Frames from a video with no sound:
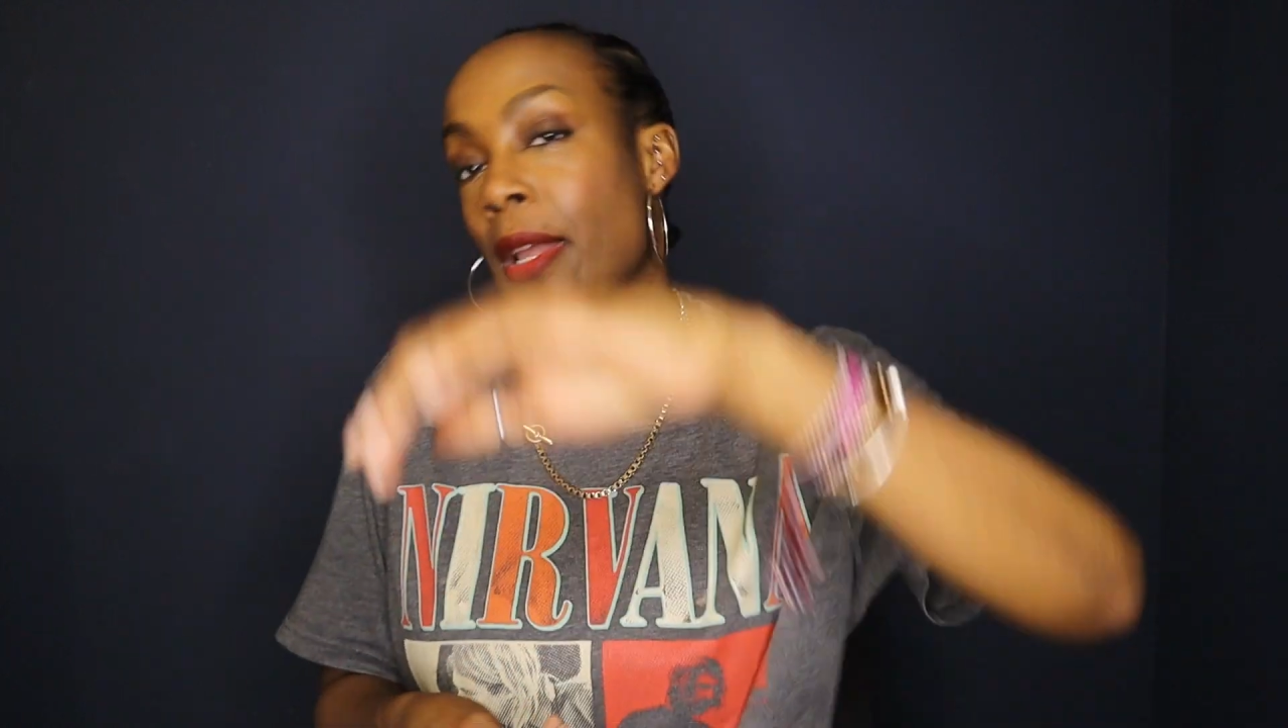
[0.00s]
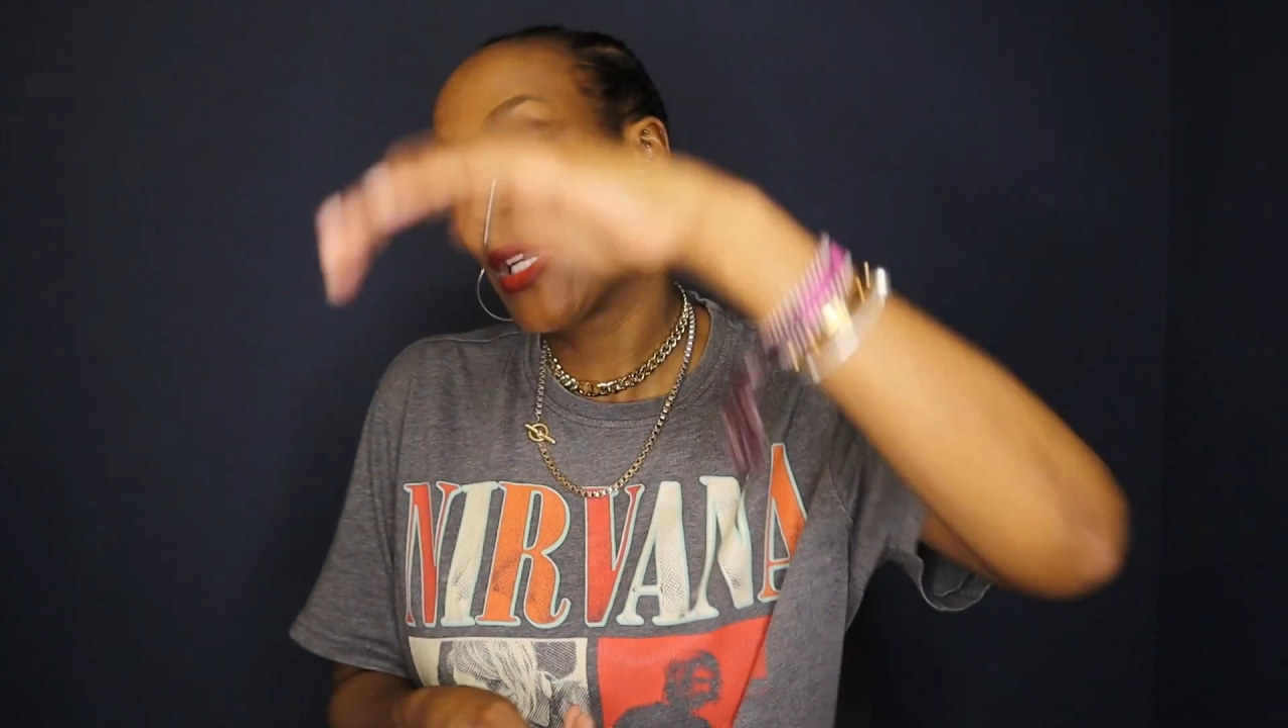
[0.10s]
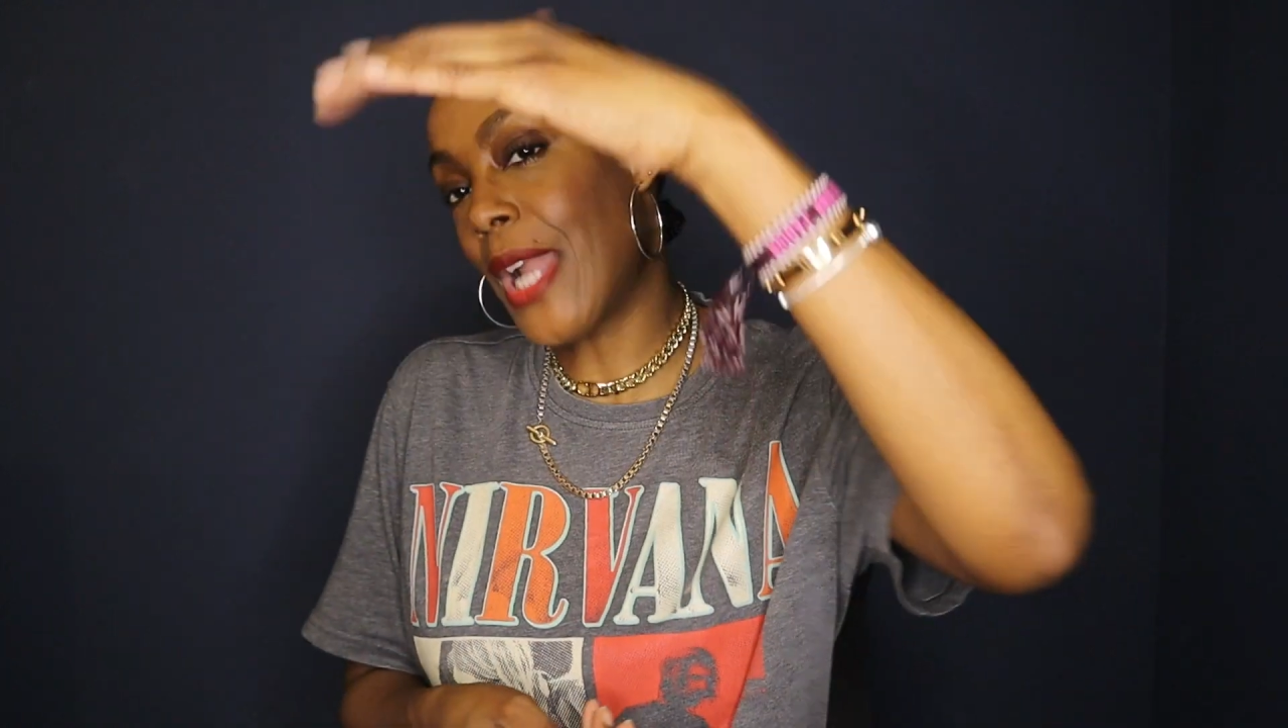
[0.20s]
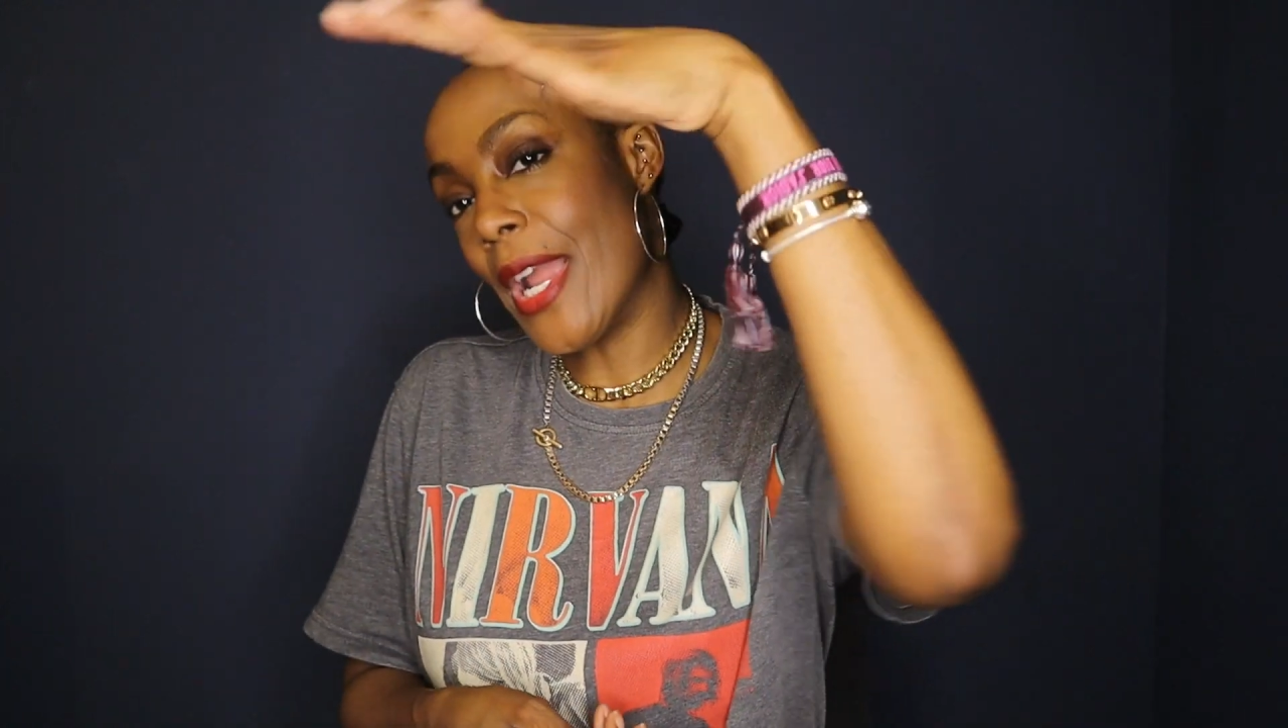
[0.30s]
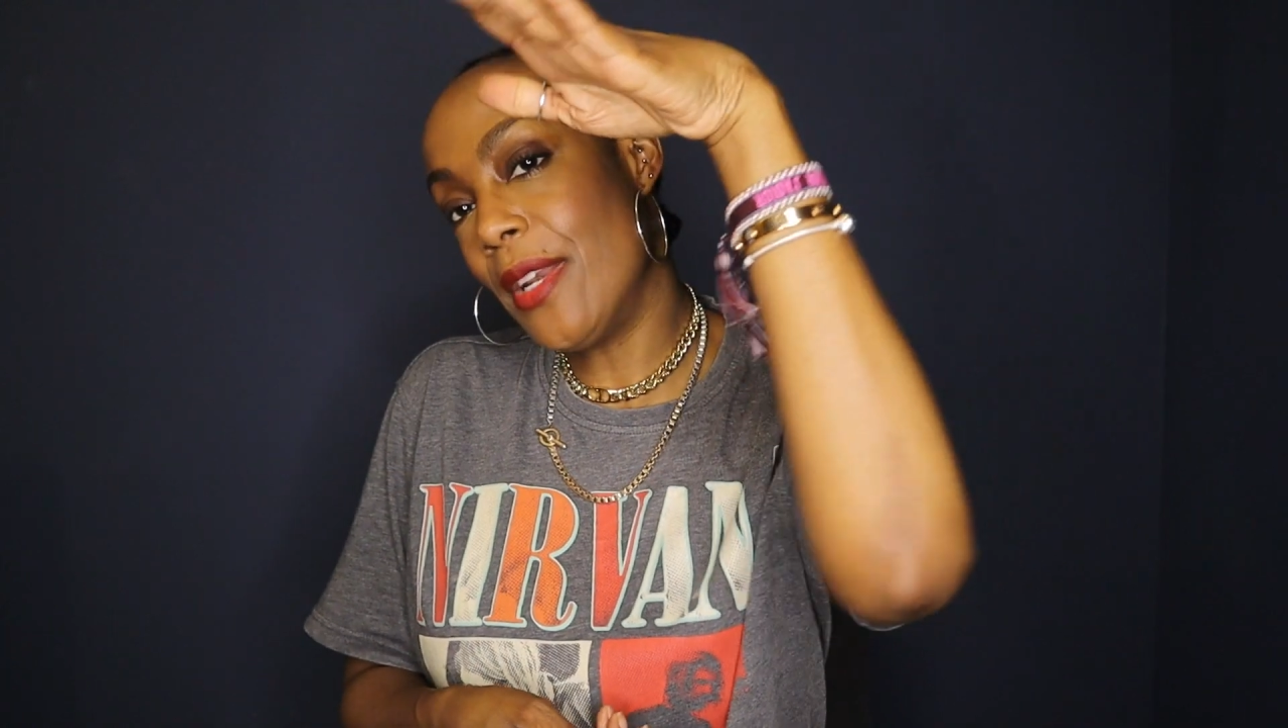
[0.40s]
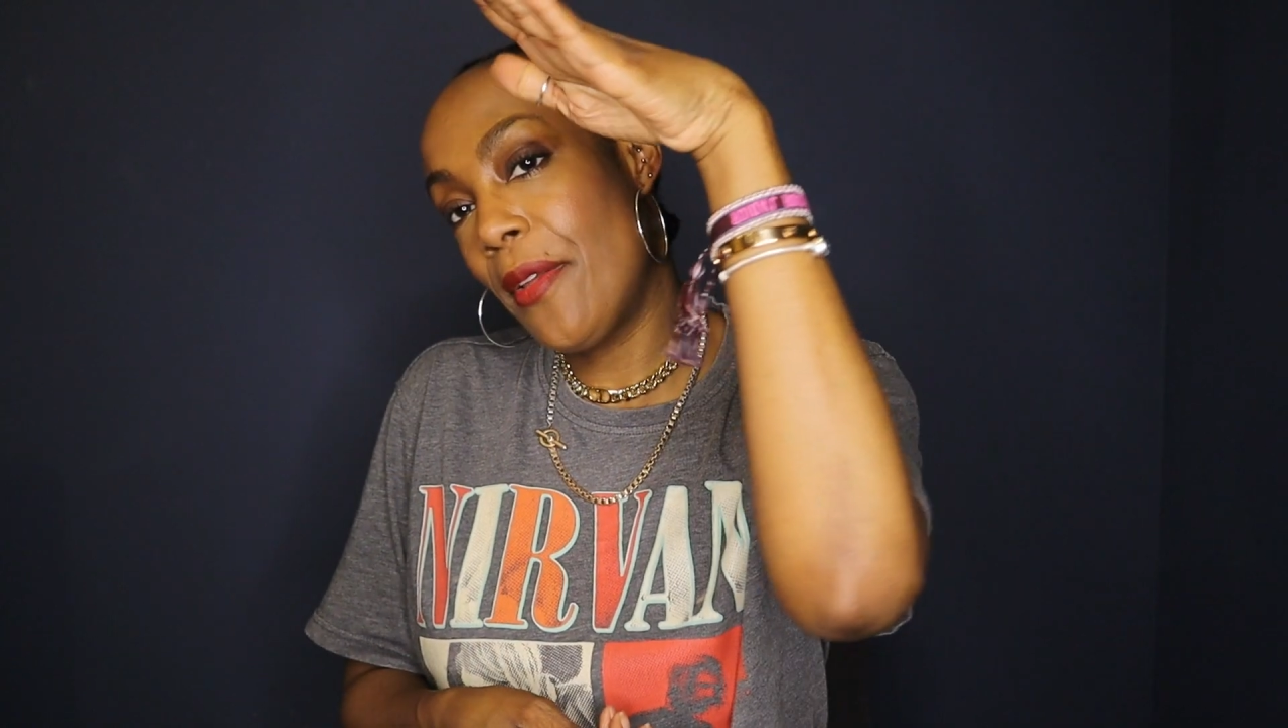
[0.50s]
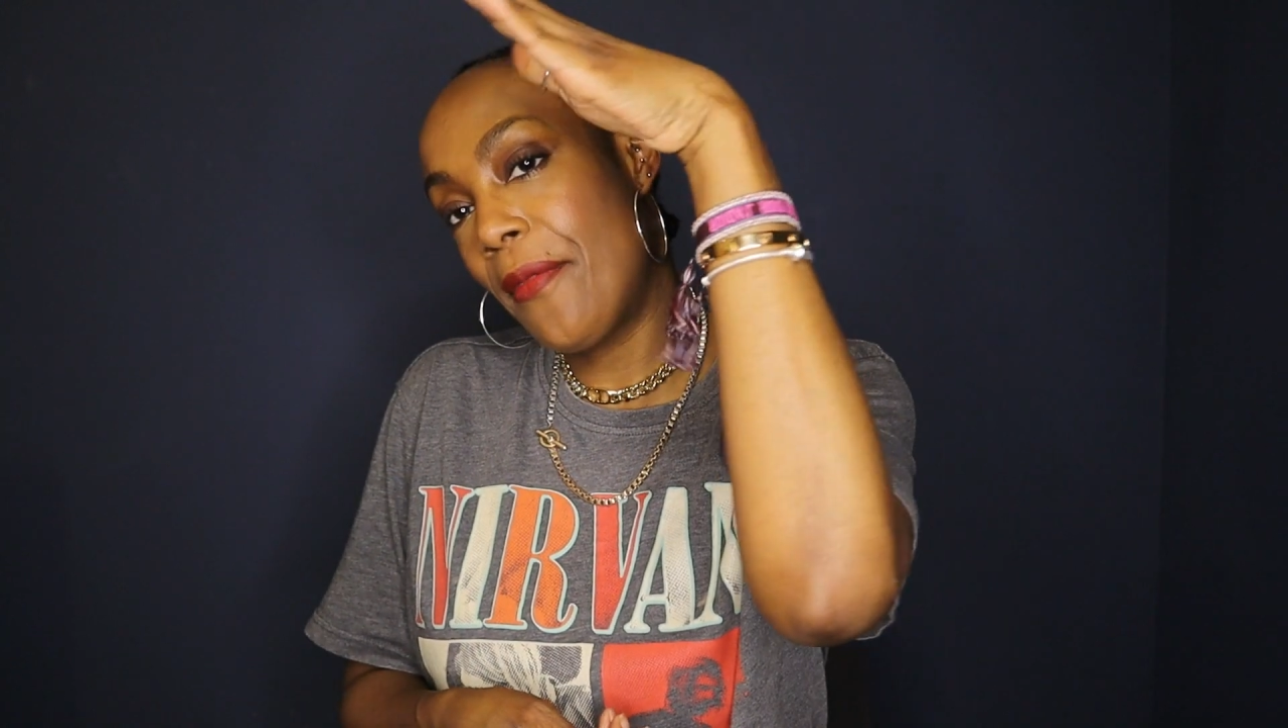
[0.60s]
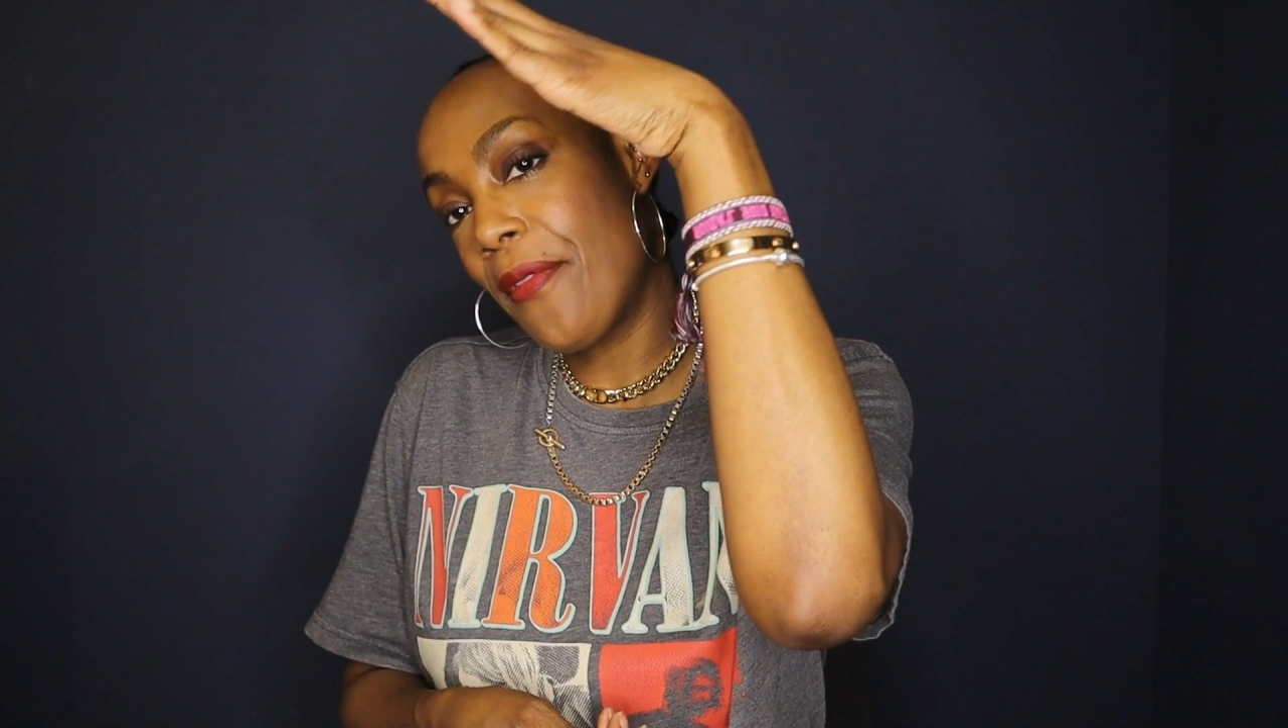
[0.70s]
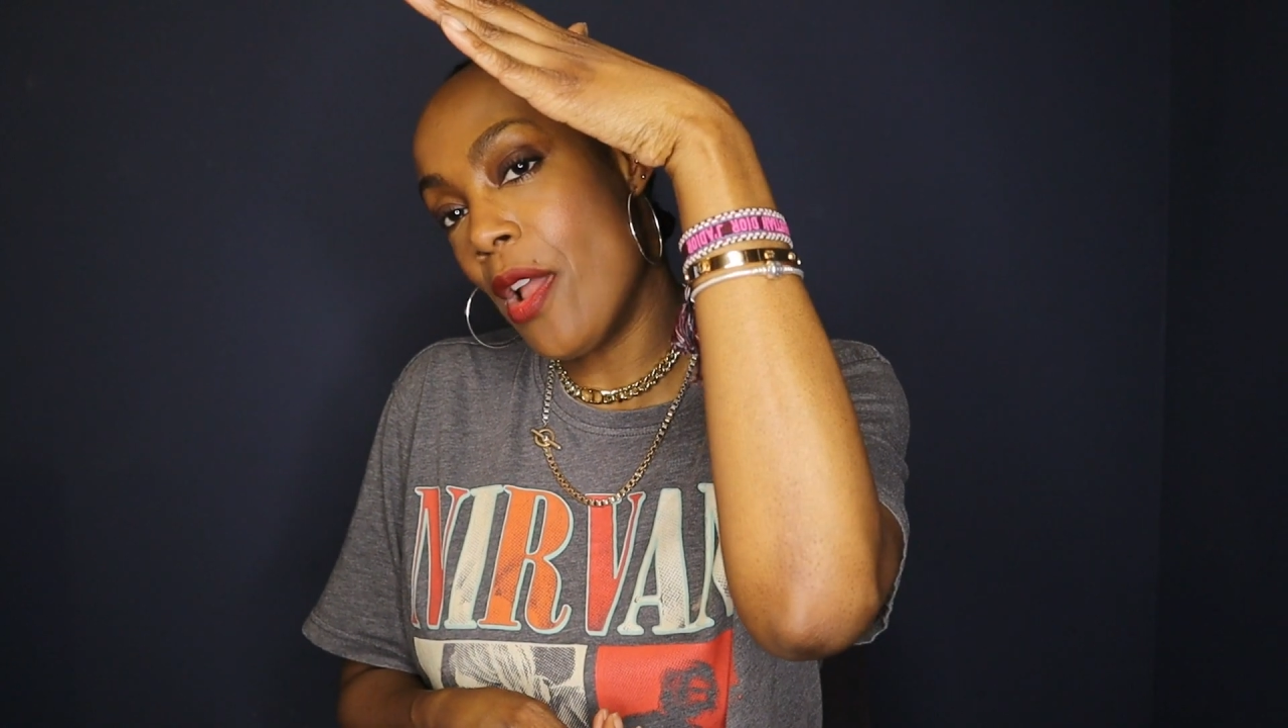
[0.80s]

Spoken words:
kind of